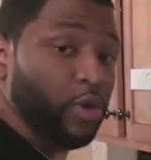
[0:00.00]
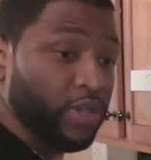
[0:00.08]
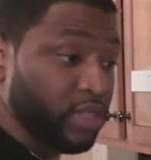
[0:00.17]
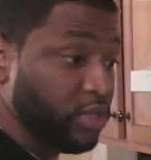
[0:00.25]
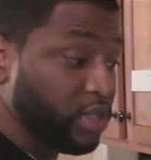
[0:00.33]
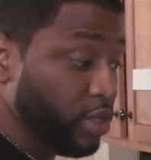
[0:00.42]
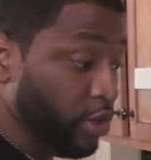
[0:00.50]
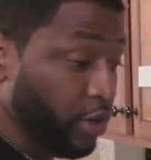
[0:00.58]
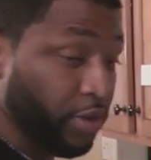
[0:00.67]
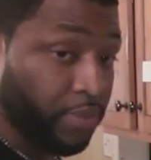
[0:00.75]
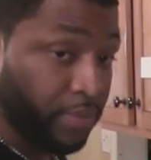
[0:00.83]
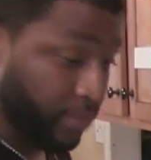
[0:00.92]
going to
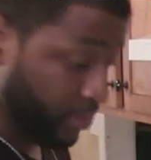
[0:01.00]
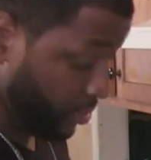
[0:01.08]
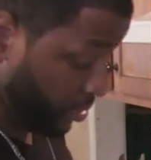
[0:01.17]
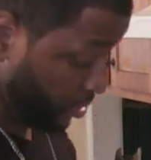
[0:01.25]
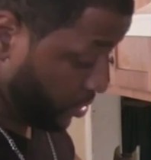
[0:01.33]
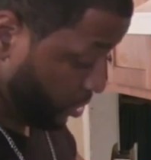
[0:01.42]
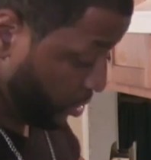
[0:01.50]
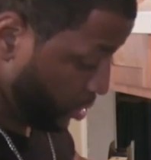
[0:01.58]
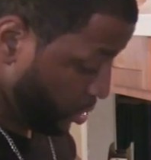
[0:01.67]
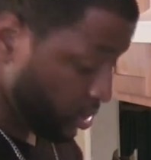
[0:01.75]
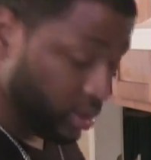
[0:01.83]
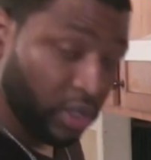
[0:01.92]
stir
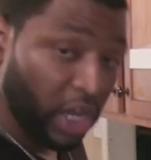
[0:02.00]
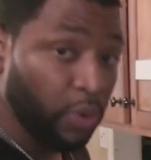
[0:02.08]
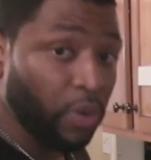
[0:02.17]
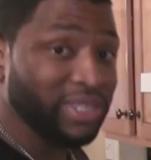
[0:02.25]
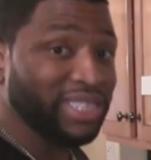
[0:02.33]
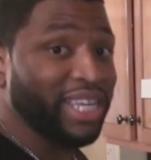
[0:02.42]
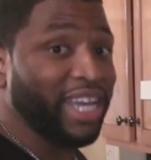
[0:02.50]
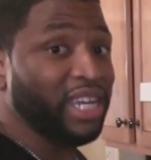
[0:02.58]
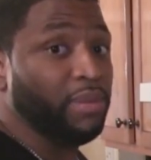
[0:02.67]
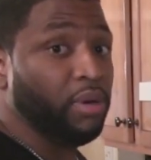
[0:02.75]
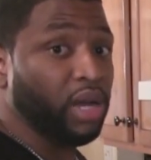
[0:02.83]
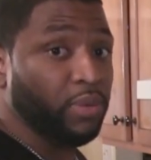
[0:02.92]
so it won't stick at
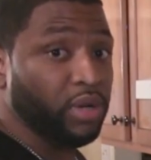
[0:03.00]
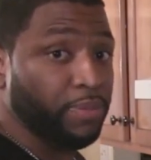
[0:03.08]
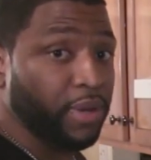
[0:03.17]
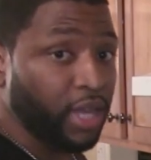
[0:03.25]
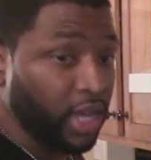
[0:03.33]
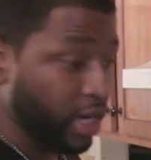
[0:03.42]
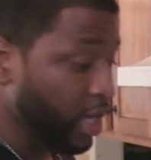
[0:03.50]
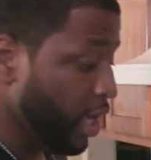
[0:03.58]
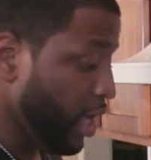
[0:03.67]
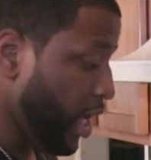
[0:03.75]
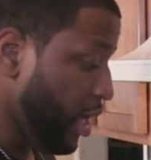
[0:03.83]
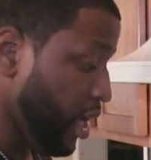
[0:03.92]
the bottom of the pan.
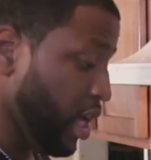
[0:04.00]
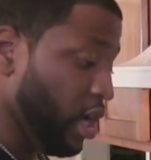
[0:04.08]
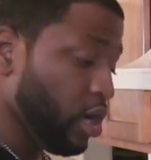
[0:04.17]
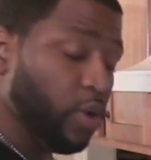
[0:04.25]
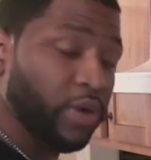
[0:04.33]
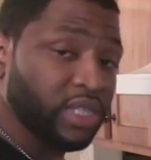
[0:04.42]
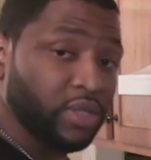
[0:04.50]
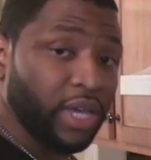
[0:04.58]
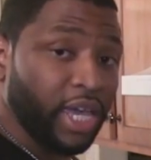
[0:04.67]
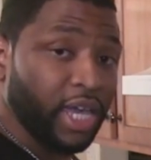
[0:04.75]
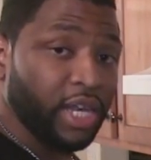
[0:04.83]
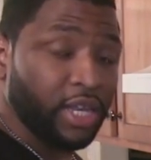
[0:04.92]
And now I'm going to
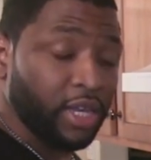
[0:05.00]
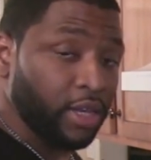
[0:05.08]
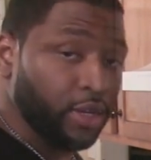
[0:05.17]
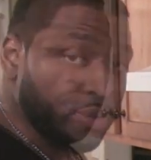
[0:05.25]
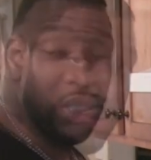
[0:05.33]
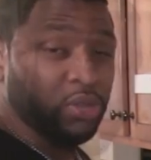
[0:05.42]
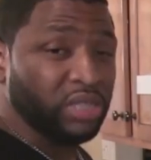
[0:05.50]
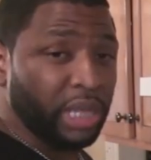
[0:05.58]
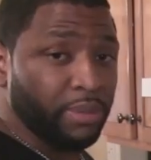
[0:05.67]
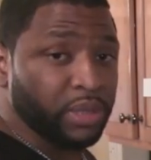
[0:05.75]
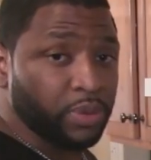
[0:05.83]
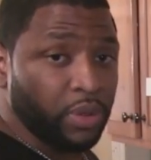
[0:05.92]
add in 2
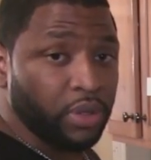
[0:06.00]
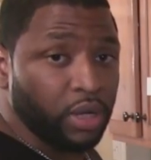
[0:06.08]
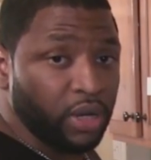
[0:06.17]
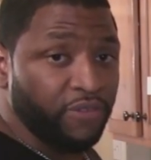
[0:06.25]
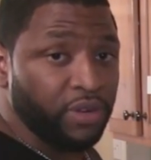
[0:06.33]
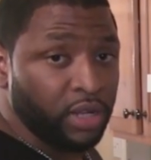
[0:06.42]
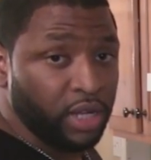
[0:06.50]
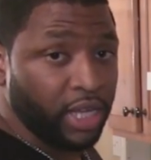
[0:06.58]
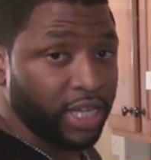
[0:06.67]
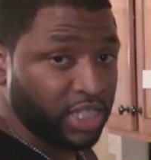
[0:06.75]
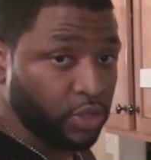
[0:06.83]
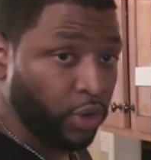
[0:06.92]
tablespoons of vanilla
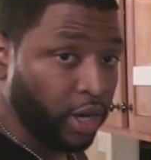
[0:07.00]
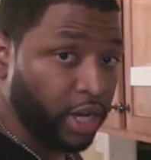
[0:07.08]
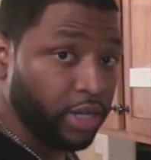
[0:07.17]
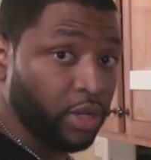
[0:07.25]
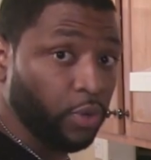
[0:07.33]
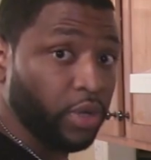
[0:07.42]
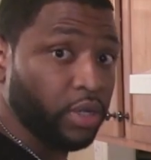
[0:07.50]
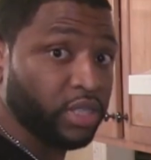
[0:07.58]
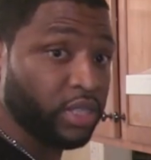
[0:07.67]
extract, the real